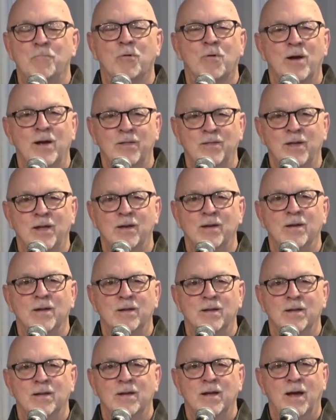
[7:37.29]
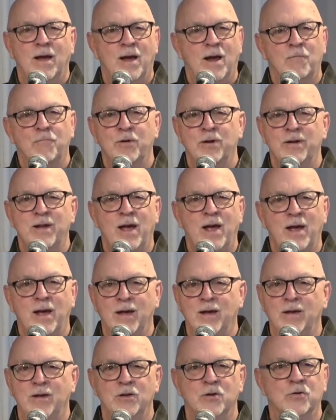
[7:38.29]
I pray that every
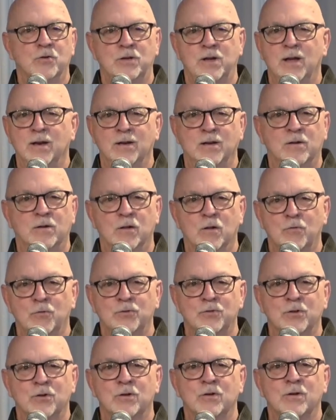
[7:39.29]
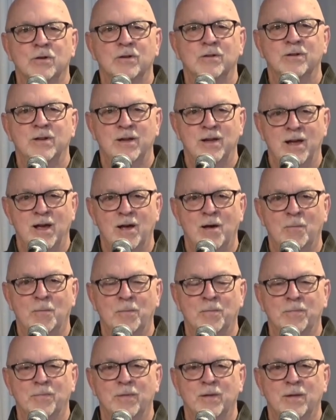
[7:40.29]
day you're getting closer to
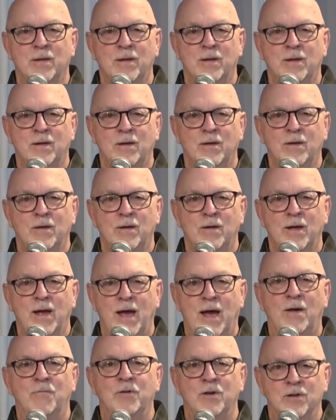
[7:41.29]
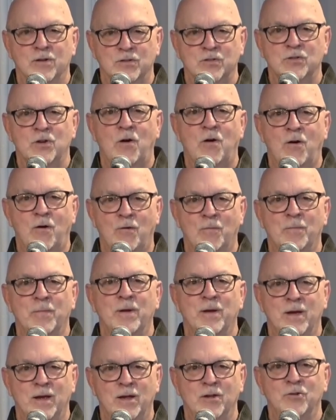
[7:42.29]
Him having a
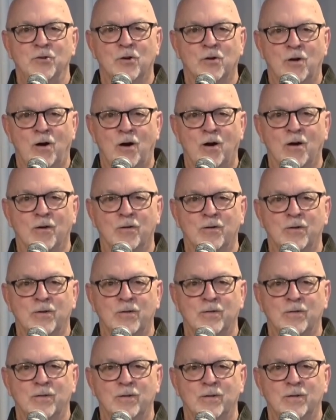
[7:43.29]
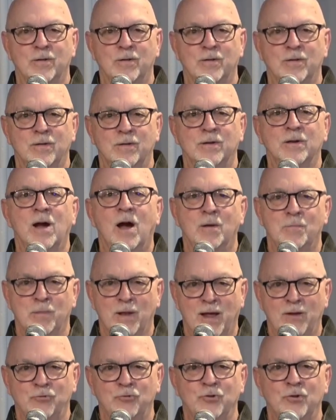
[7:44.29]
psalm in your heart.
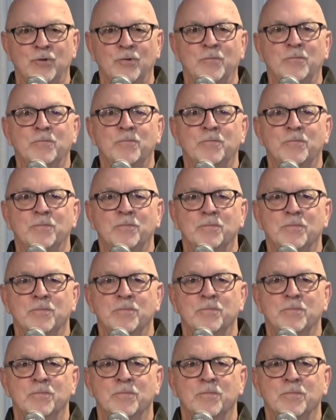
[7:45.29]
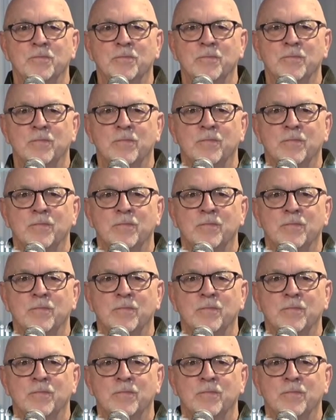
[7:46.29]
God bless you.